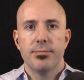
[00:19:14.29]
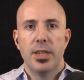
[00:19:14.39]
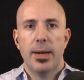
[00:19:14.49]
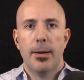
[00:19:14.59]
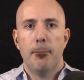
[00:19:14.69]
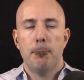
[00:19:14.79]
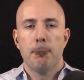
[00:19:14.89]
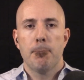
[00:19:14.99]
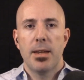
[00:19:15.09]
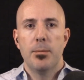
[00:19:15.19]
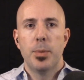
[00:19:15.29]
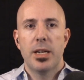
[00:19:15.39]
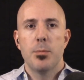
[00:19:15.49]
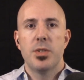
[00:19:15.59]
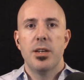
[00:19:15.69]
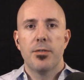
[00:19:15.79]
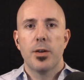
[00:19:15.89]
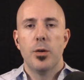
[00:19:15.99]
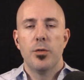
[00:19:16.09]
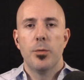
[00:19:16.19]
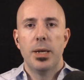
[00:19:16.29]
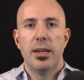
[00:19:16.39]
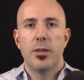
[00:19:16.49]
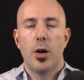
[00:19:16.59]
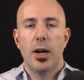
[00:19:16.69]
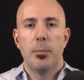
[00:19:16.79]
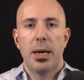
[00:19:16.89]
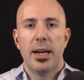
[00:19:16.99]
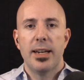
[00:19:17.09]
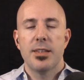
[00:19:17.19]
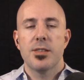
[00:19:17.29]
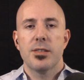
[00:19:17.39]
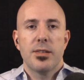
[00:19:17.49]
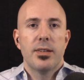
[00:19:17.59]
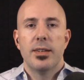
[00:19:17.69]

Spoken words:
You know, it becomes difficult for me to talk about it.